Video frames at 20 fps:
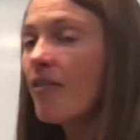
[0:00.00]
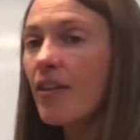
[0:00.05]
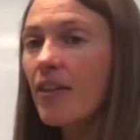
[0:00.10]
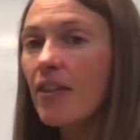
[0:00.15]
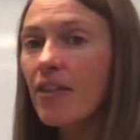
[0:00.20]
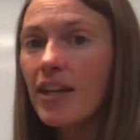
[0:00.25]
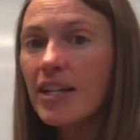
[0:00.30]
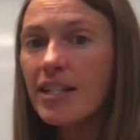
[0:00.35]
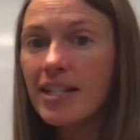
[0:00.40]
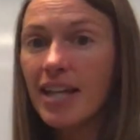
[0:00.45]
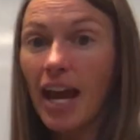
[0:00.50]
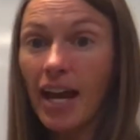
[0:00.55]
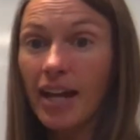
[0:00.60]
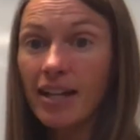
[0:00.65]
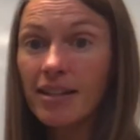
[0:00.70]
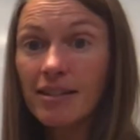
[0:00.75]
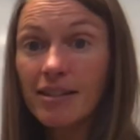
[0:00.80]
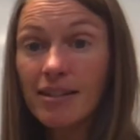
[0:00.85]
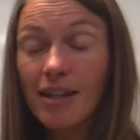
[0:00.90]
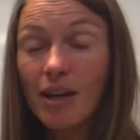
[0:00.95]
the
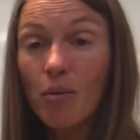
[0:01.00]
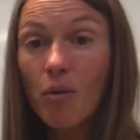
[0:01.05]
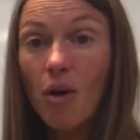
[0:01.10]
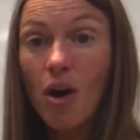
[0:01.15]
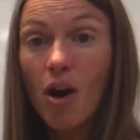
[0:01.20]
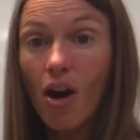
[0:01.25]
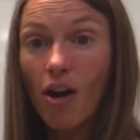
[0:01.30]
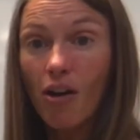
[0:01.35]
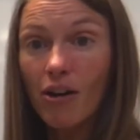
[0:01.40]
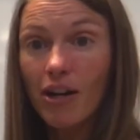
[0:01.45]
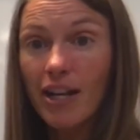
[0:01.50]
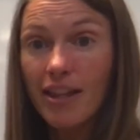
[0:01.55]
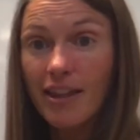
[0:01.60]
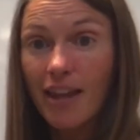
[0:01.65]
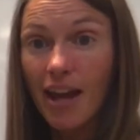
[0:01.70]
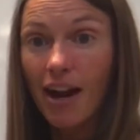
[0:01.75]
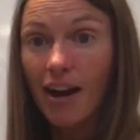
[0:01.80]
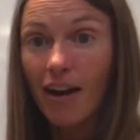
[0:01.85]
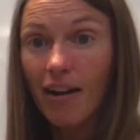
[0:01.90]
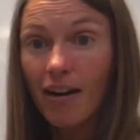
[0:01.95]
tens that were already
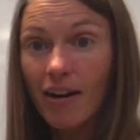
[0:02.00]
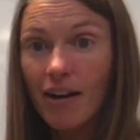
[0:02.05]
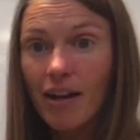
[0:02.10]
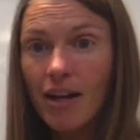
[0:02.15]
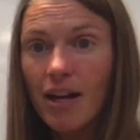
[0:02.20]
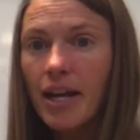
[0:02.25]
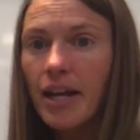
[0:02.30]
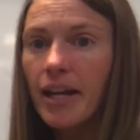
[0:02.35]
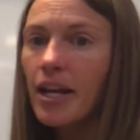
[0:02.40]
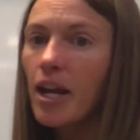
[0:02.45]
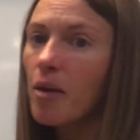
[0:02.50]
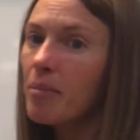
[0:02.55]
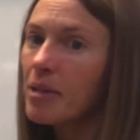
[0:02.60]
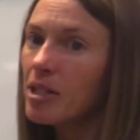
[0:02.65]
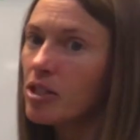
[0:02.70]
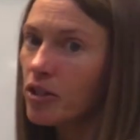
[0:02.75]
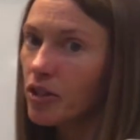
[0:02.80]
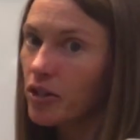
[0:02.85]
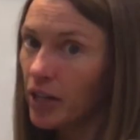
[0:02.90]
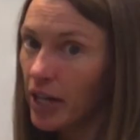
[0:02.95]
there. Now,
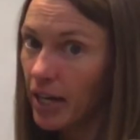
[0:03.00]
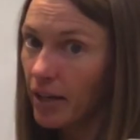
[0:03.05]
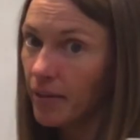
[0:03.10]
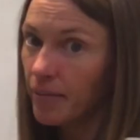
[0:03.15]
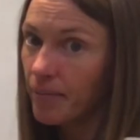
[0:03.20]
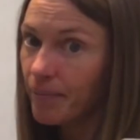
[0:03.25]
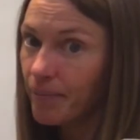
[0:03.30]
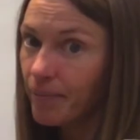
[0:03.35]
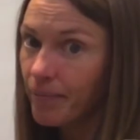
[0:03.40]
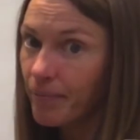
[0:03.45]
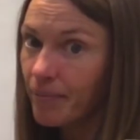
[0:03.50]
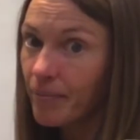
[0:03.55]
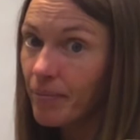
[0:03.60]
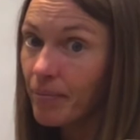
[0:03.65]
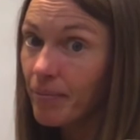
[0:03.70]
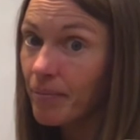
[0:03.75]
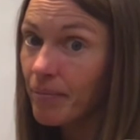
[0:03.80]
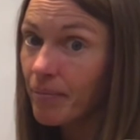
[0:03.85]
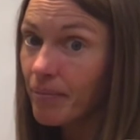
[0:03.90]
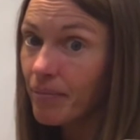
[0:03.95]
Mr. Green,
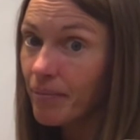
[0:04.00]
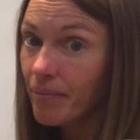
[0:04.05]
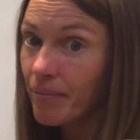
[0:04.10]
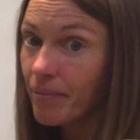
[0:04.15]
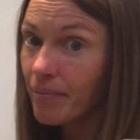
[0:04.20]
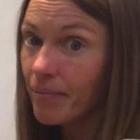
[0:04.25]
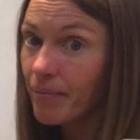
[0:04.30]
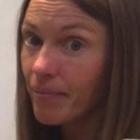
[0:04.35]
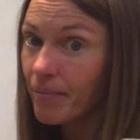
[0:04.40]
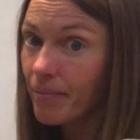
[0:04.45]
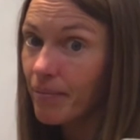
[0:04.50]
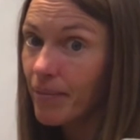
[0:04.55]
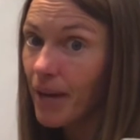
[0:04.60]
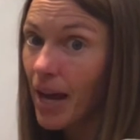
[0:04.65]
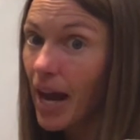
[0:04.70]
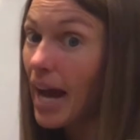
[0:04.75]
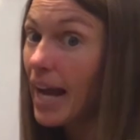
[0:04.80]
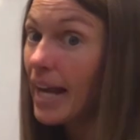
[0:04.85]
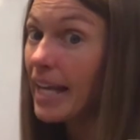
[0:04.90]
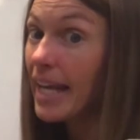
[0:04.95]

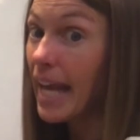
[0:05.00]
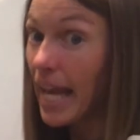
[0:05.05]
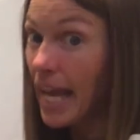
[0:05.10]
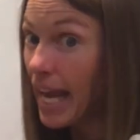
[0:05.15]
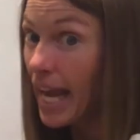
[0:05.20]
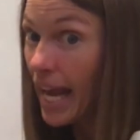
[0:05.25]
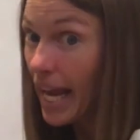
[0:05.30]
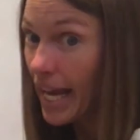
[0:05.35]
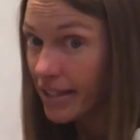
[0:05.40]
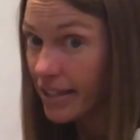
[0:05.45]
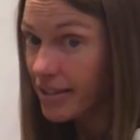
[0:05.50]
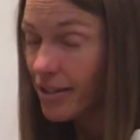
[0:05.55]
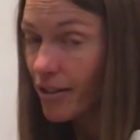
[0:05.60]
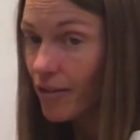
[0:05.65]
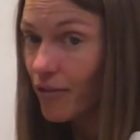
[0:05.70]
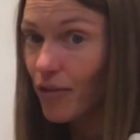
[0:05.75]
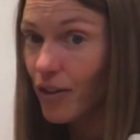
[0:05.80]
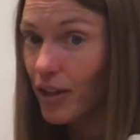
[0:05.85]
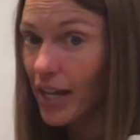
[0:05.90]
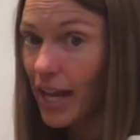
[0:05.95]
I can't
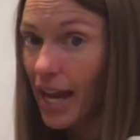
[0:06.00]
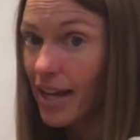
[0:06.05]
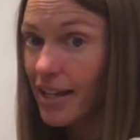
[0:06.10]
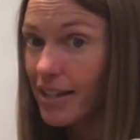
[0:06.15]
forget